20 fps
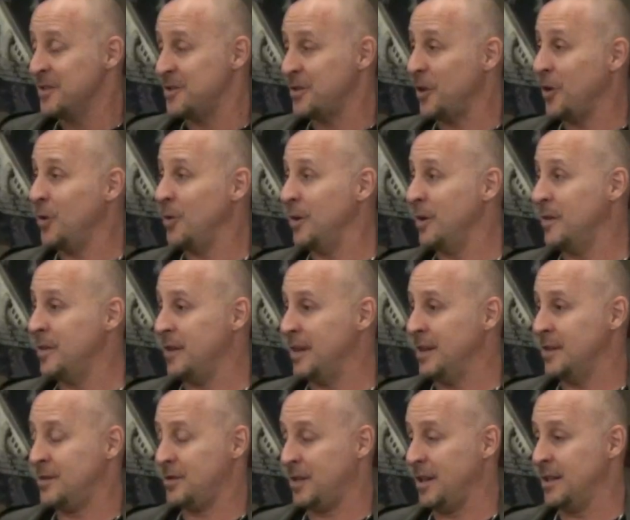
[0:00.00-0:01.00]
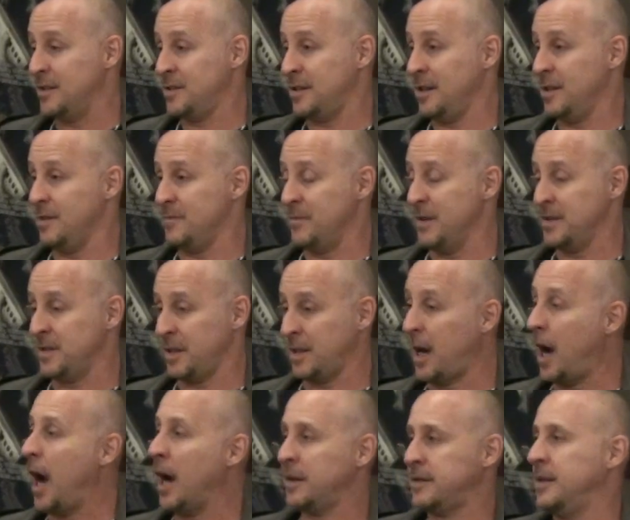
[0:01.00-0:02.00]
So it's a
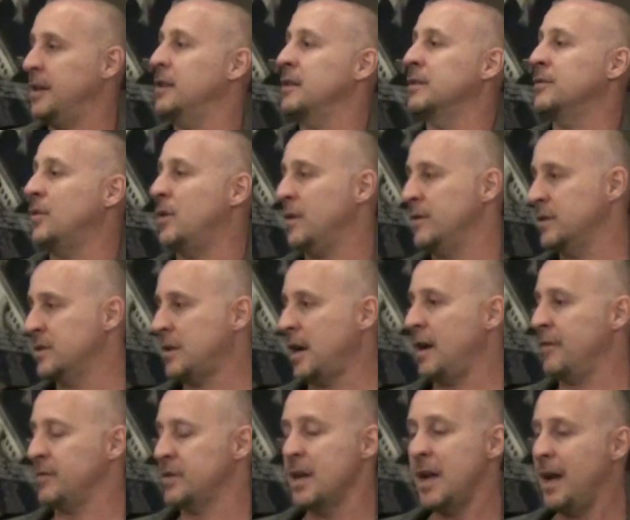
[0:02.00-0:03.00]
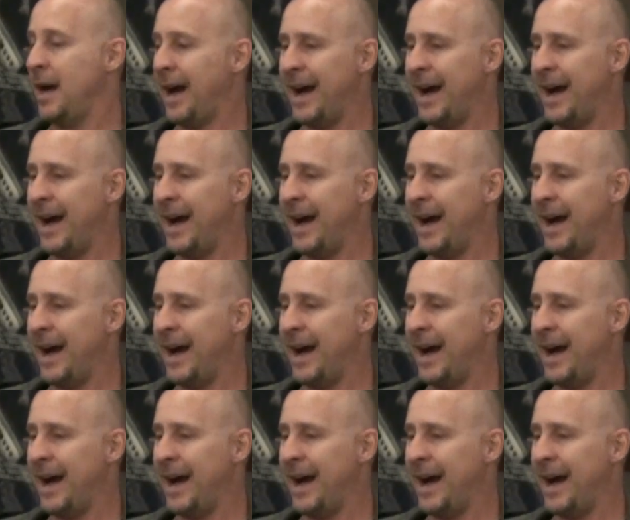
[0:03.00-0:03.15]
cocktail of all these genres.